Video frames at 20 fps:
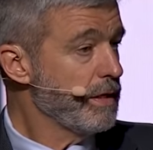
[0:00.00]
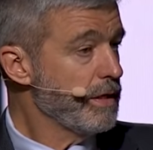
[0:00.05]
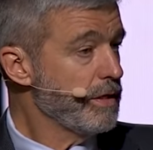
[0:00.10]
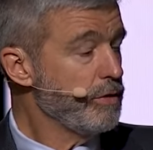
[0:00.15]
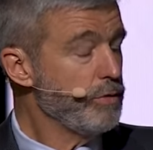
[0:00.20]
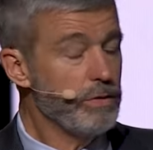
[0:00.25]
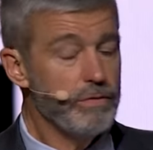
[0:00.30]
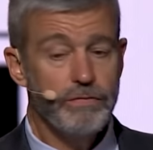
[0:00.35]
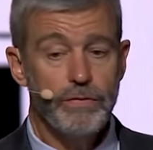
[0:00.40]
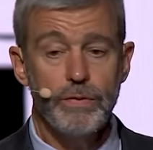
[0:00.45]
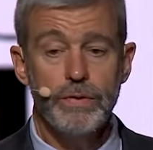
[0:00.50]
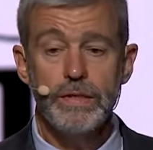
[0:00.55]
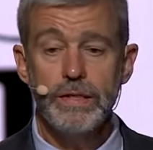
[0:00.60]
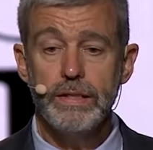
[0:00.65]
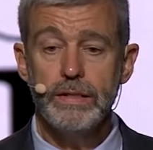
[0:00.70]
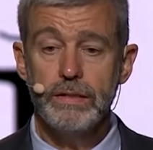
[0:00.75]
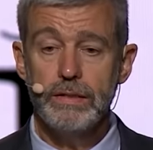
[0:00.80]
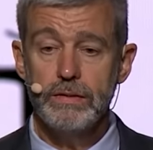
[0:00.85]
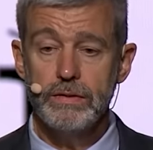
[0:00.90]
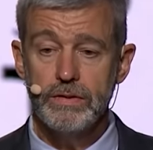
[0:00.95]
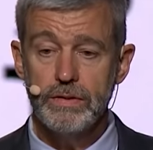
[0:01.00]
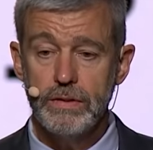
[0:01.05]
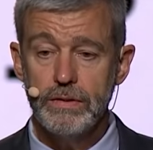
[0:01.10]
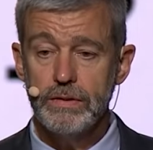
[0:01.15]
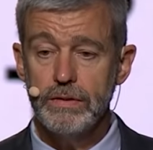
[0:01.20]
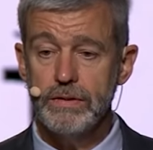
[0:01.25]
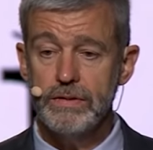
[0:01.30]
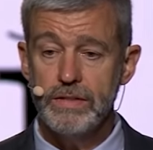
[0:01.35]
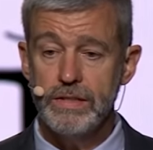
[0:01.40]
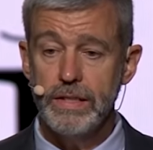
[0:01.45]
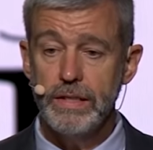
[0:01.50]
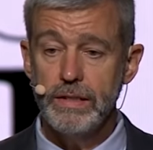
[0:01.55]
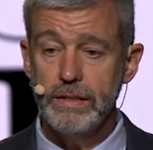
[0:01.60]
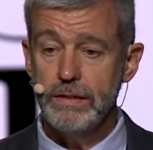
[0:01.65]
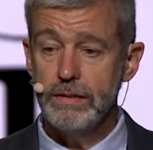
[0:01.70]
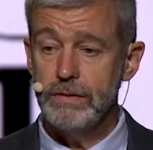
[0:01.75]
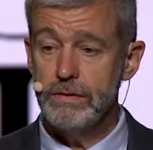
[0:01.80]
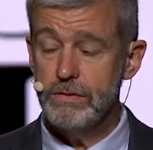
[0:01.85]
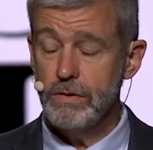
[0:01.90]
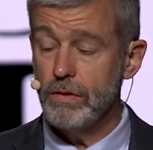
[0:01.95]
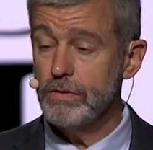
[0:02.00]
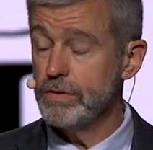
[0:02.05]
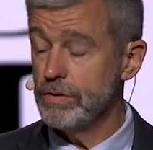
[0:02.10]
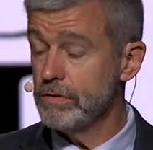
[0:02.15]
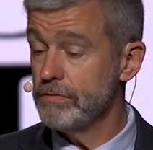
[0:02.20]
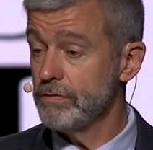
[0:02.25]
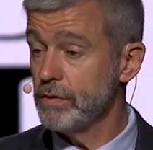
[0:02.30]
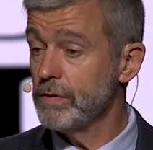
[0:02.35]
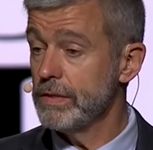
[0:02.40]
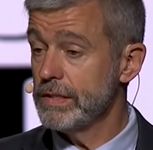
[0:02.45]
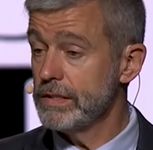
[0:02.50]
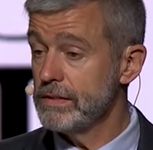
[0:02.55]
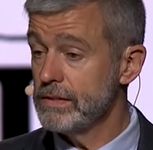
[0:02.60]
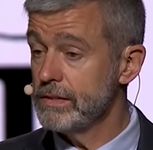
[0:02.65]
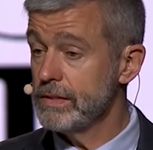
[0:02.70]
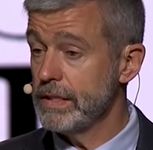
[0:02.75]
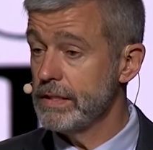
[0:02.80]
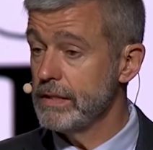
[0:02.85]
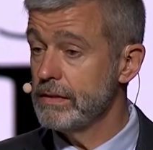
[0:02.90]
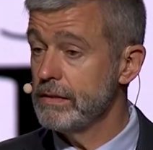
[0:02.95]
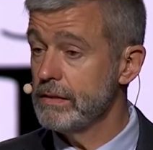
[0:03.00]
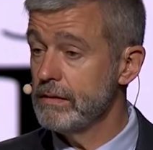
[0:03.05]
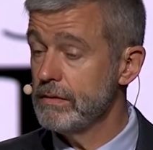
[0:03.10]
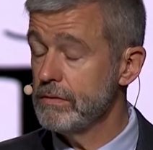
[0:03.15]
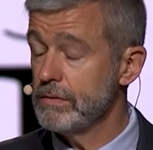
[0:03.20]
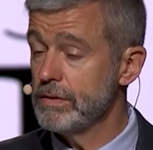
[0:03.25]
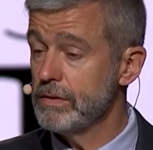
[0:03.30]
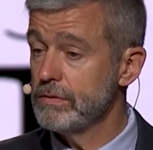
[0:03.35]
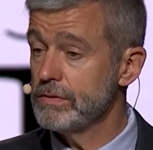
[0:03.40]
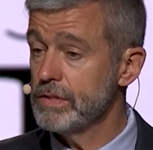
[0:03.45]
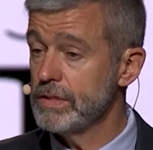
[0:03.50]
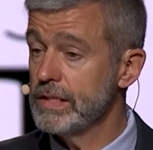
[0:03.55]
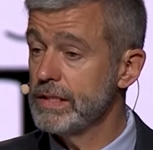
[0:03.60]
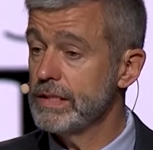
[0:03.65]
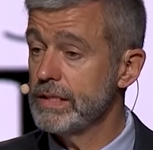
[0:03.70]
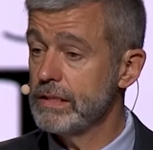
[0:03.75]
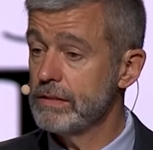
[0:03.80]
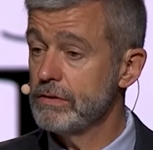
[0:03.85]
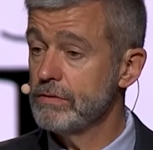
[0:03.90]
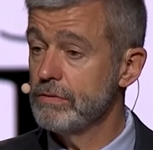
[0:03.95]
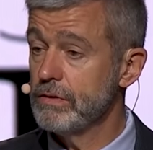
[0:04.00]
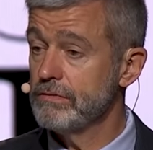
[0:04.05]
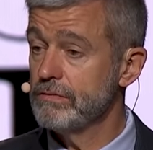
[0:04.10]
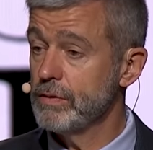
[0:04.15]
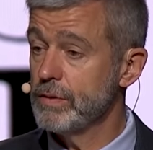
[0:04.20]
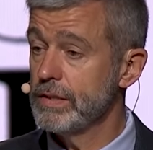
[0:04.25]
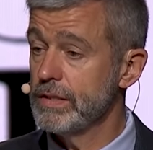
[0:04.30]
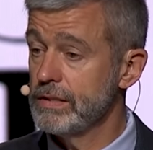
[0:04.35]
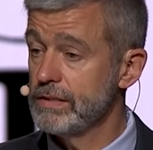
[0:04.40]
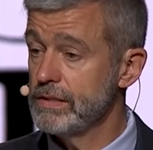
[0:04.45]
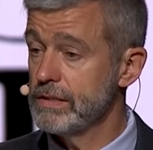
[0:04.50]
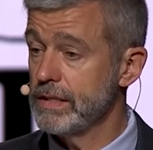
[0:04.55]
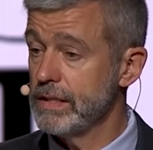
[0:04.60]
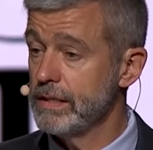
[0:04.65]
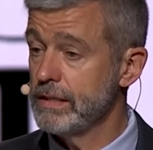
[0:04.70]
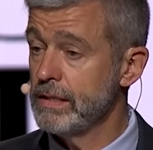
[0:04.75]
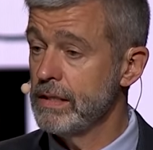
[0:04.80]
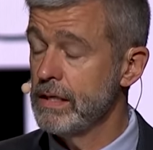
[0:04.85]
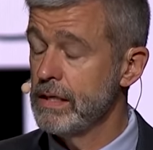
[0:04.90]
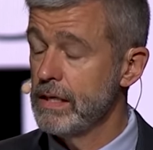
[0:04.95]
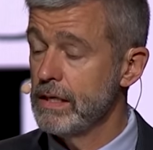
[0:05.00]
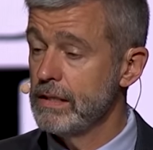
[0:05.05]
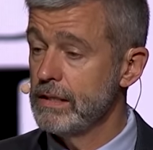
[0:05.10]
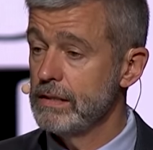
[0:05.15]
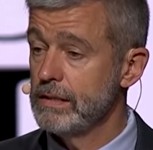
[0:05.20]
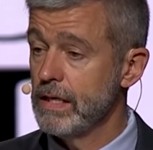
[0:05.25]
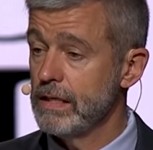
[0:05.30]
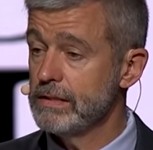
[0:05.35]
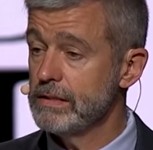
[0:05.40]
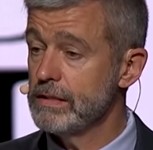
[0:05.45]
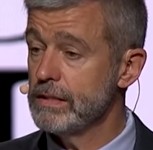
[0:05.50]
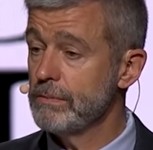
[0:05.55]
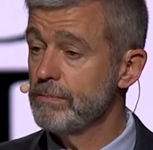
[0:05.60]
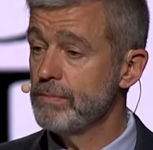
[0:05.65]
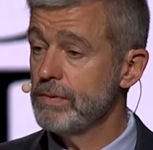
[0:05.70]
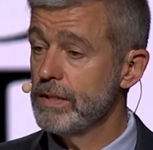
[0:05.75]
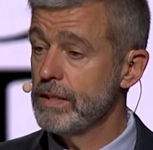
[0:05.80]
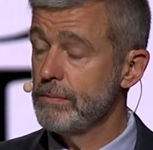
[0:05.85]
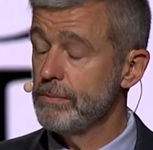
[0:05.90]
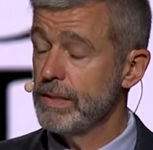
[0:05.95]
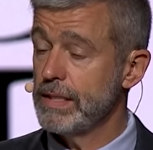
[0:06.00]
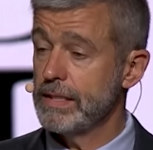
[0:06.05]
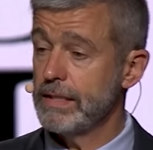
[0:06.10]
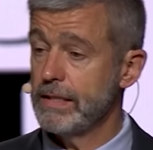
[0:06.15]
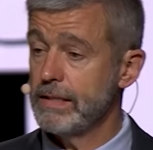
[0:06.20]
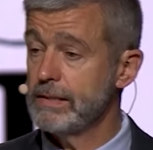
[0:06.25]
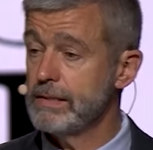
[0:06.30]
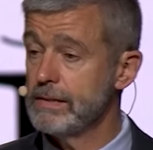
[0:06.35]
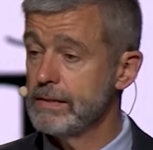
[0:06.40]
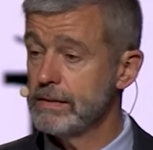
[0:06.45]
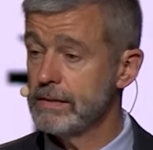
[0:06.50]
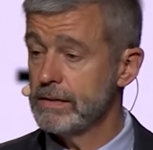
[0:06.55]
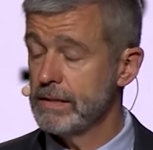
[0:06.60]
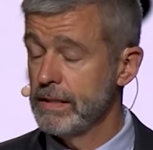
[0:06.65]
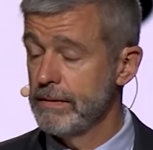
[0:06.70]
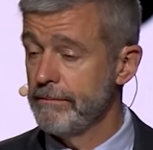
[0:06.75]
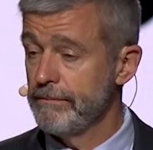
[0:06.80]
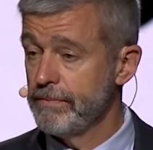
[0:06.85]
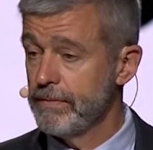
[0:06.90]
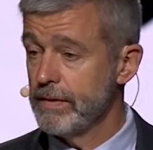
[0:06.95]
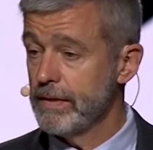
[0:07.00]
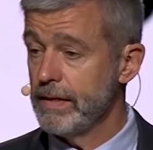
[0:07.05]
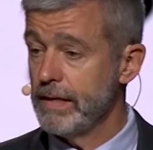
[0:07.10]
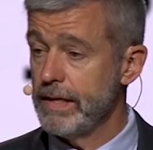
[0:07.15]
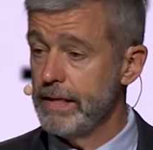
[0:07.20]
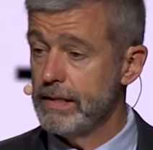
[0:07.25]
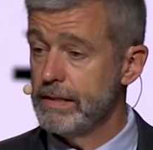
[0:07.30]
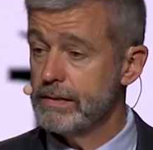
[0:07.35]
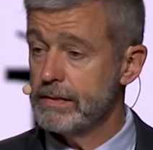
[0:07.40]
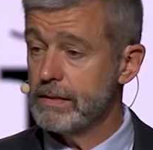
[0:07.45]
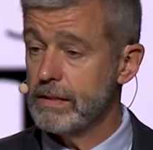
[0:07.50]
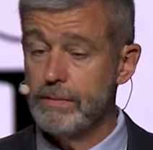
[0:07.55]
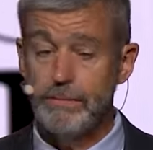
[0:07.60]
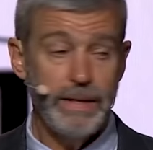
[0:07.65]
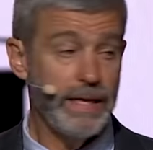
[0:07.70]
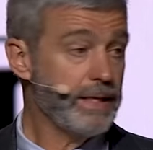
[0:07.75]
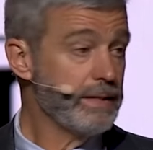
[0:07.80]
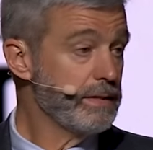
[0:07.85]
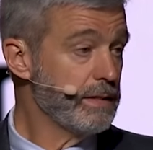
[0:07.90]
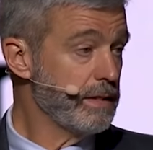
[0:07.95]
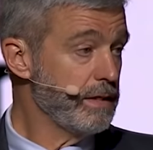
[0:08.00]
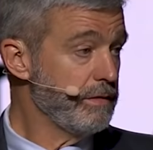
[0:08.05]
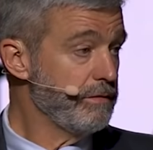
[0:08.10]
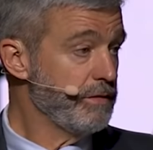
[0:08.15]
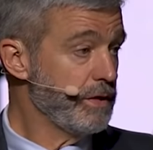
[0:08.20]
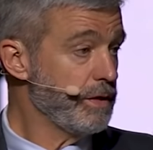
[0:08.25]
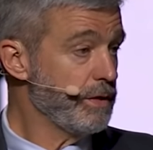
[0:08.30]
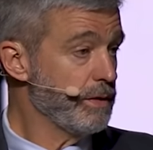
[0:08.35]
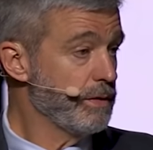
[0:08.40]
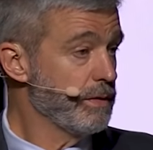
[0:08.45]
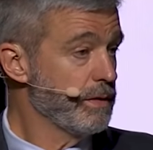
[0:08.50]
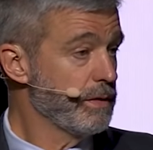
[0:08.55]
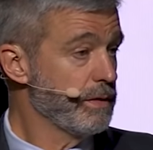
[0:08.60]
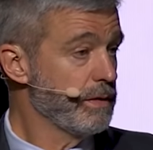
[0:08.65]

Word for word: You avoid certain sins, or you avoid sin, or you're seeking to avoid sin, not simply because it is commanded of you,